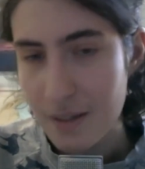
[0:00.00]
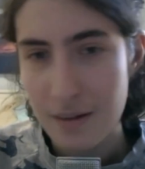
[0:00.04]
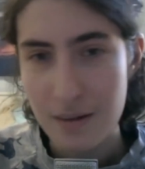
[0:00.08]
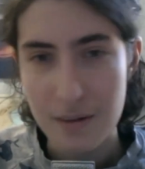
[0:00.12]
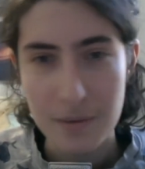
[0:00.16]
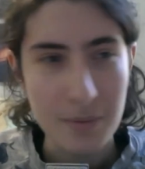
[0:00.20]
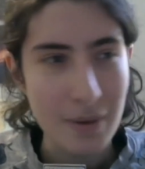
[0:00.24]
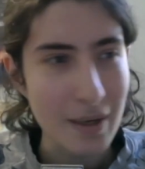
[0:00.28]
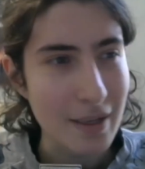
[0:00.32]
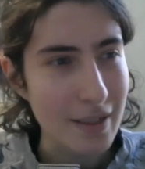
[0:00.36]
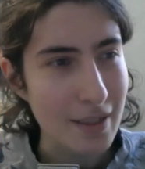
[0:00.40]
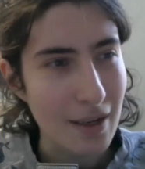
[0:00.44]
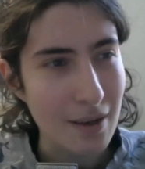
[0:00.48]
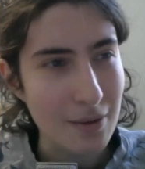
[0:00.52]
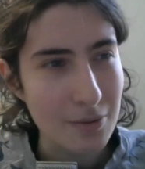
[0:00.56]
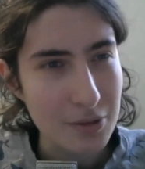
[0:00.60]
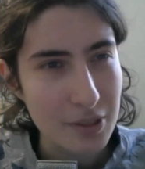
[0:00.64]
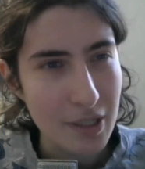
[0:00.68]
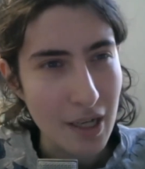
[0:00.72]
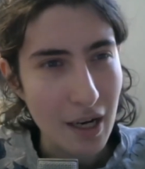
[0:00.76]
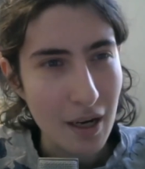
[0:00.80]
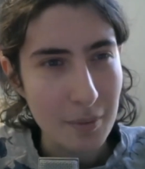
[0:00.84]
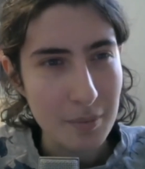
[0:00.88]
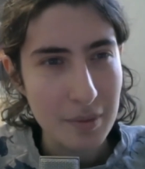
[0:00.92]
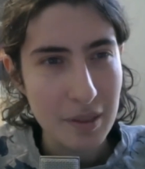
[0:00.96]
right now,
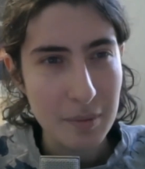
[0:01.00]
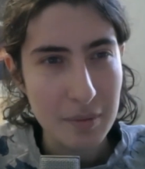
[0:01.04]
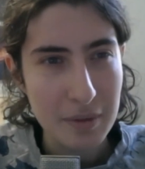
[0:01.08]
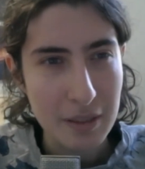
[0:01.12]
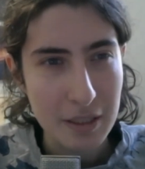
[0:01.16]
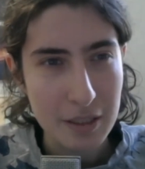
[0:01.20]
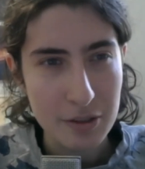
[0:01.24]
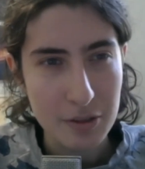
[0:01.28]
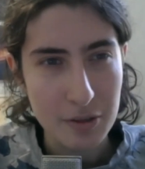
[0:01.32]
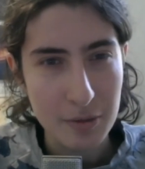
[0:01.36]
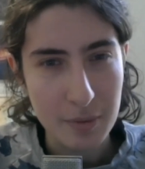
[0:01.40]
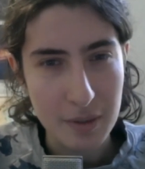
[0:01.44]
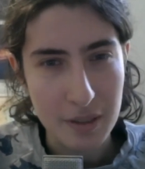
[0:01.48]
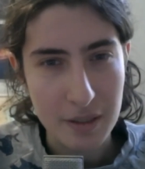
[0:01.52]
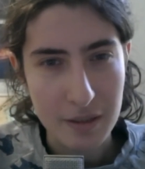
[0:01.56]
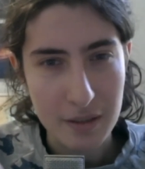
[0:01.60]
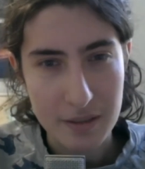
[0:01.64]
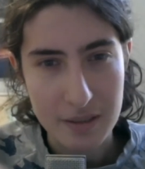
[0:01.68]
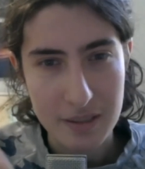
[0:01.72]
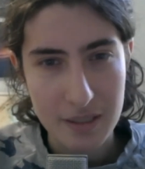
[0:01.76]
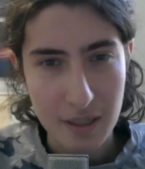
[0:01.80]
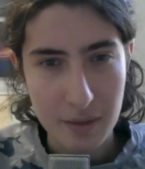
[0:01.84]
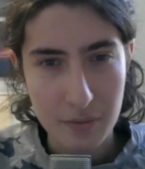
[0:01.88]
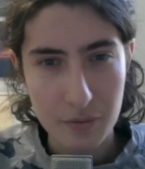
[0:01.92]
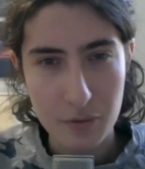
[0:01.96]
Tomlib needs to be in the
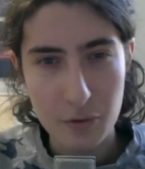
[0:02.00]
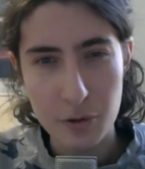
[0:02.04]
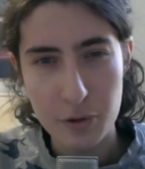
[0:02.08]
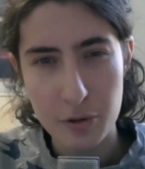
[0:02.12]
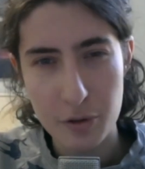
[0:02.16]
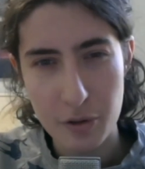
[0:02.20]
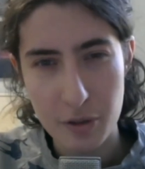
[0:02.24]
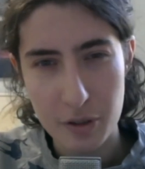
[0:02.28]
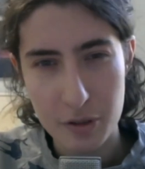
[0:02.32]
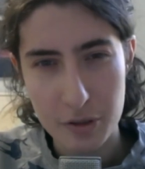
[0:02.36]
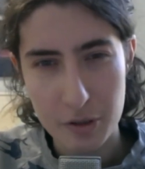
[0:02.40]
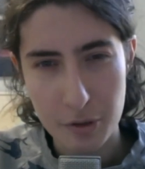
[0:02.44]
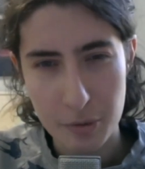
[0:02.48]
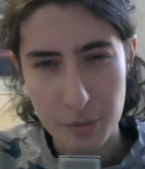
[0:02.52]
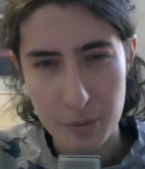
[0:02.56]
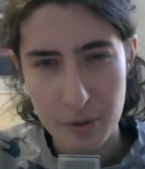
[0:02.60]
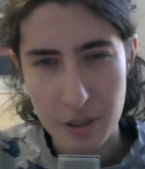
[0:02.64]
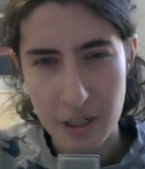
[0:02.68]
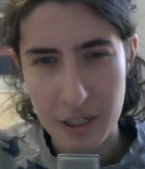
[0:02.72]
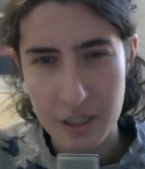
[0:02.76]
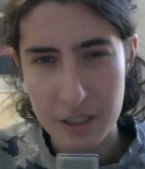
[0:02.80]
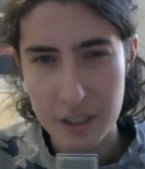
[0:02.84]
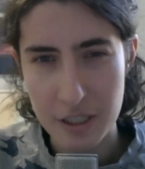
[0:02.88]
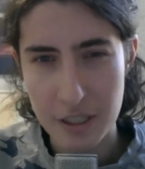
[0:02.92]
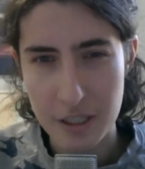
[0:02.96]
same folder as your
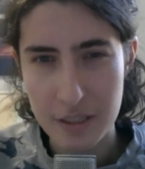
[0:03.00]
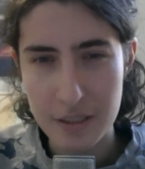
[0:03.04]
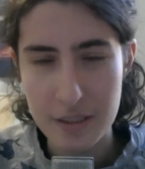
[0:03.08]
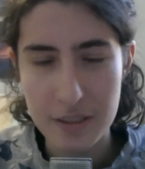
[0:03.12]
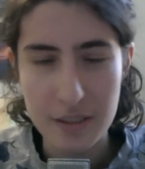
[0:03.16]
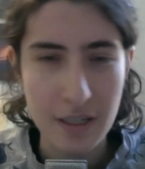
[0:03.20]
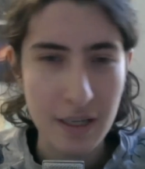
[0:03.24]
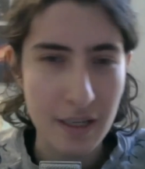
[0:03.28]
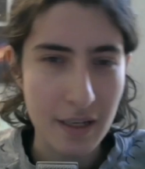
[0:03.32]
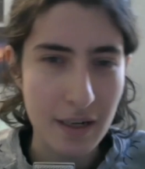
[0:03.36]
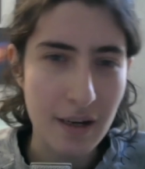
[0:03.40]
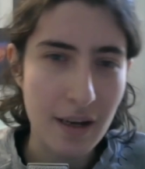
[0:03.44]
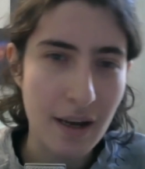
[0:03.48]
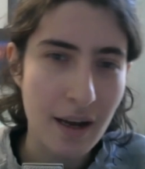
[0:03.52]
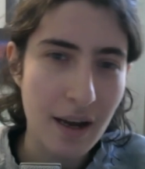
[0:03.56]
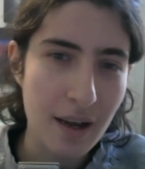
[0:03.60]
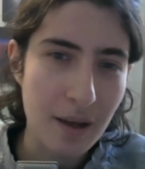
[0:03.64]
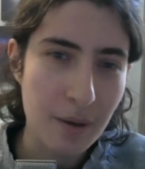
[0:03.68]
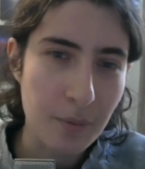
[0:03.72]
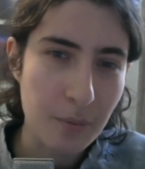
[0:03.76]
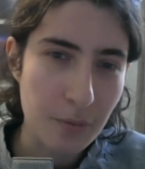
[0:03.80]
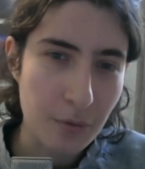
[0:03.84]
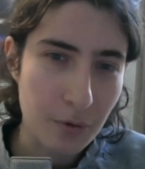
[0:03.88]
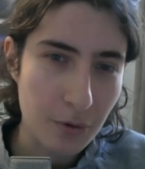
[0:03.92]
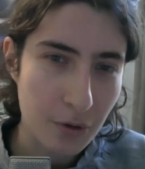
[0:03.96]
project, and I
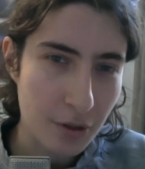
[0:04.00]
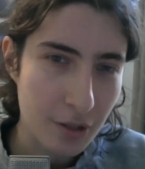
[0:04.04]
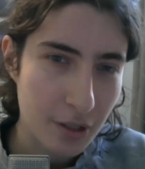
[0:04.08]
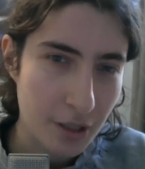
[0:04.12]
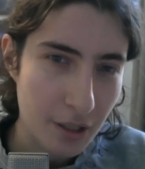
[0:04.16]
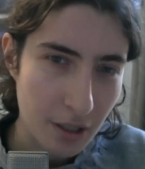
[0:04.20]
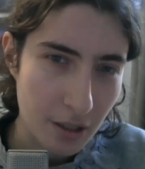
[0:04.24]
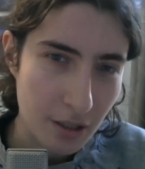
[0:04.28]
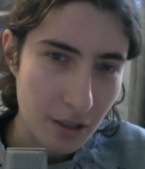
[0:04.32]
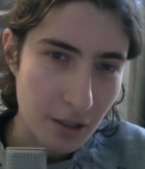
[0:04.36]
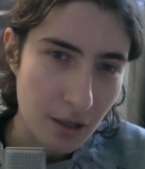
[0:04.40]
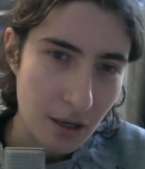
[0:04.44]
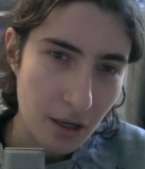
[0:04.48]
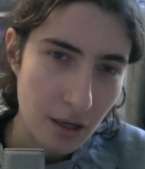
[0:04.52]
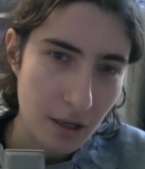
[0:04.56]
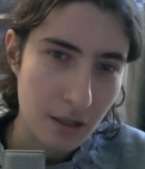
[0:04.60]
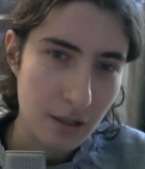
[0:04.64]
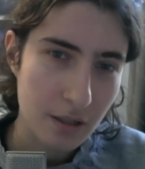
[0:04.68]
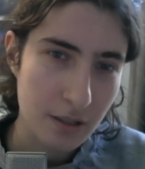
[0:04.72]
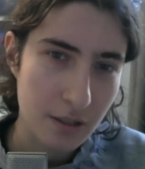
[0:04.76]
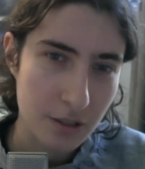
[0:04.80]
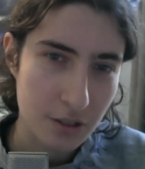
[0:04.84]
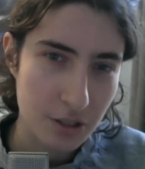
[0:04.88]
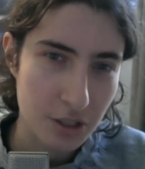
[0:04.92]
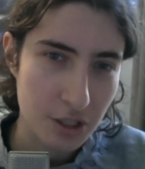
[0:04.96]
am working
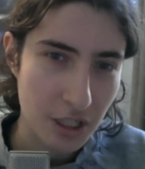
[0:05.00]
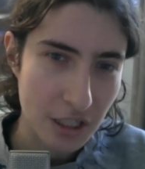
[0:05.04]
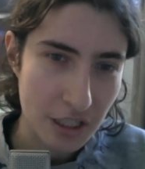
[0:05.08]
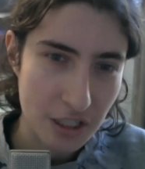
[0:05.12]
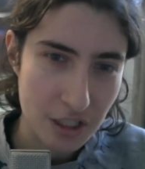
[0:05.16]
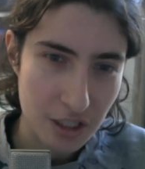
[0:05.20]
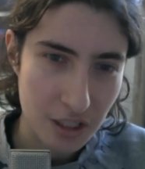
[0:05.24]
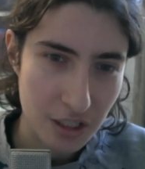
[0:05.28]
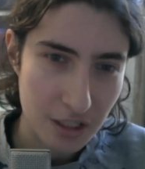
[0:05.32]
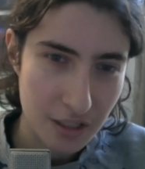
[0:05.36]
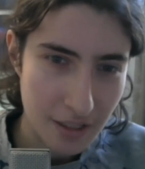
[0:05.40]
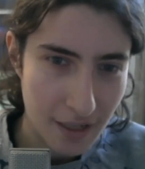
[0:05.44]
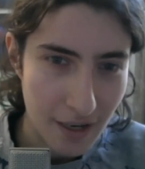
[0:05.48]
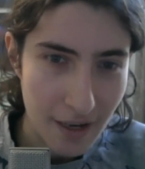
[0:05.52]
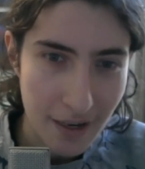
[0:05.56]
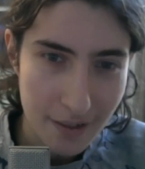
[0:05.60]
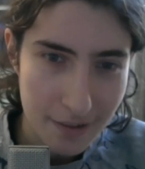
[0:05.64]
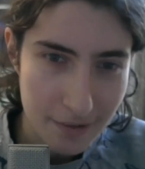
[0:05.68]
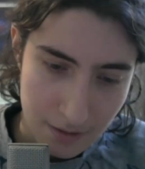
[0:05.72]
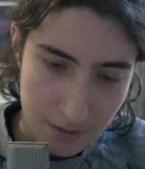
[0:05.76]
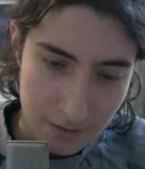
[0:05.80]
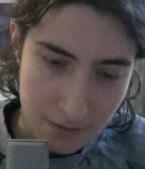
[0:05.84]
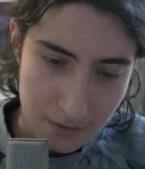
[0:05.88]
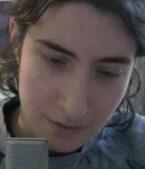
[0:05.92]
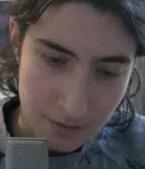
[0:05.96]
on changing that.
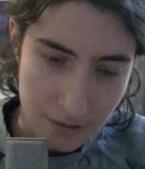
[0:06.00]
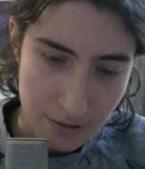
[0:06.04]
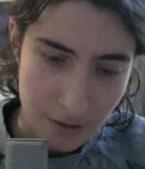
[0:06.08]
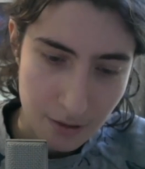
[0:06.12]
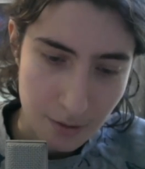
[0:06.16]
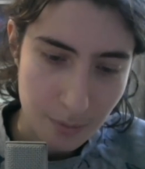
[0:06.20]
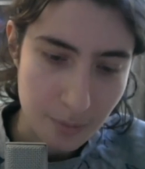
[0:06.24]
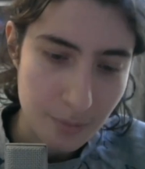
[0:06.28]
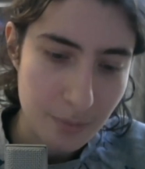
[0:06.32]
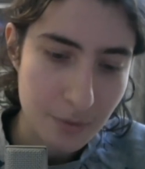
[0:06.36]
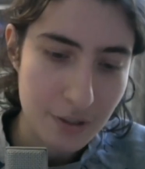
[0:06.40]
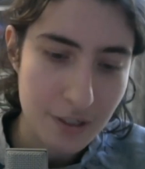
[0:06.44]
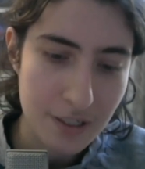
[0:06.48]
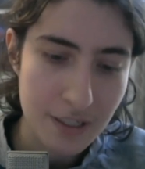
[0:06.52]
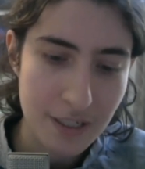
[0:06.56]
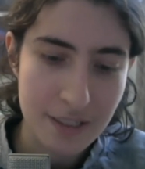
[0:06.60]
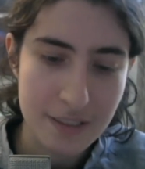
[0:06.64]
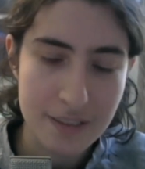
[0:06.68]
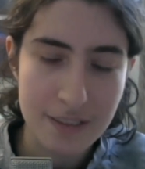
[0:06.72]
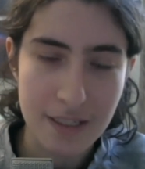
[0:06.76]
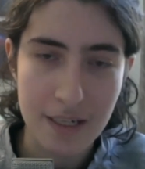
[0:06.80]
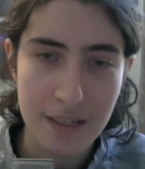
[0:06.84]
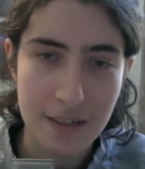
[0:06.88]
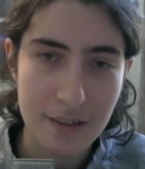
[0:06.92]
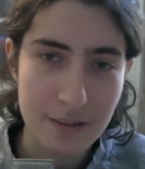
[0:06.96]
So I'm pretty
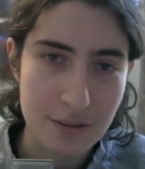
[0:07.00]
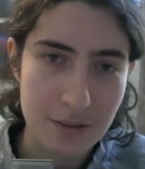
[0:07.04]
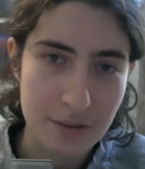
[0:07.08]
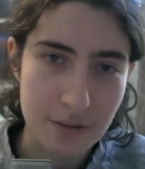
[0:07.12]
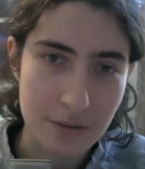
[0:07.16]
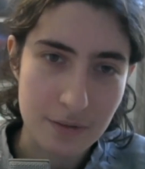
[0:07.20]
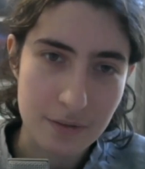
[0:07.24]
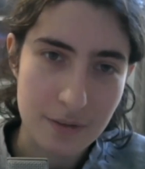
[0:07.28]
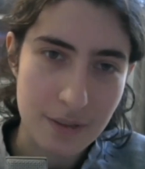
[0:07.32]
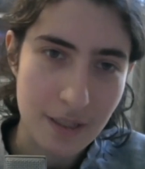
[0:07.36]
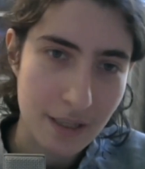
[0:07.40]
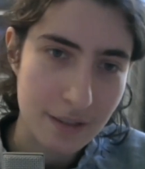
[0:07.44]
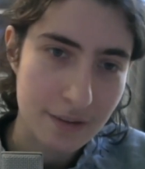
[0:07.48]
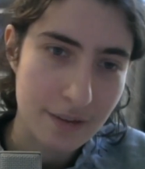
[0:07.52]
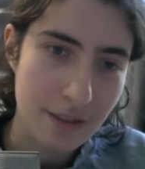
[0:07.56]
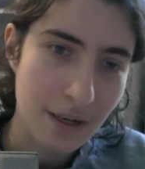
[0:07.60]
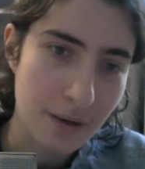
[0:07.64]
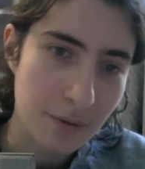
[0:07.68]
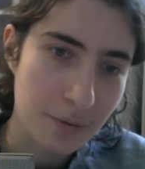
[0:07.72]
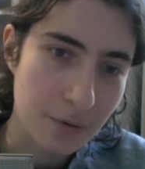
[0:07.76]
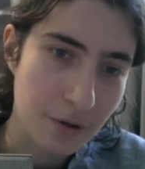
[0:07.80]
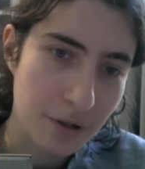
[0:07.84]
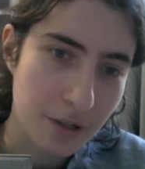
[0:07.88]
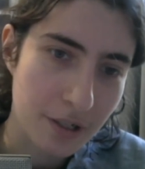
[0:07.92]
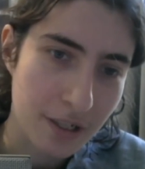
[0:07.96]
excited to get
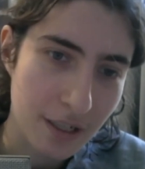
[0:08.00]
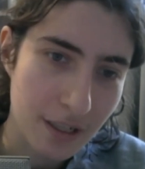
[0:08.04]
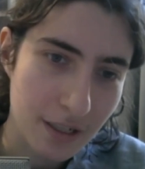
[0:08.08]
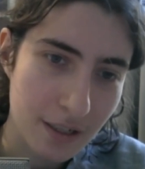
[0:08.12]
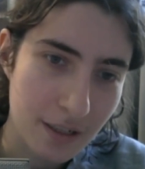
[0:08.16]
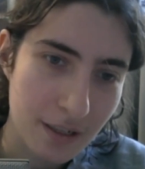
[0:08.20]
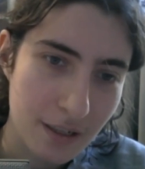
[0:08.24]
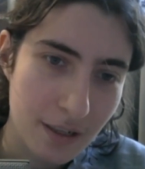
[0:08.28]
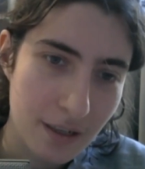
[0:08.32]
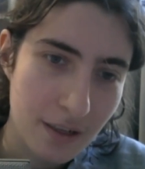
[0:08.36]
that working.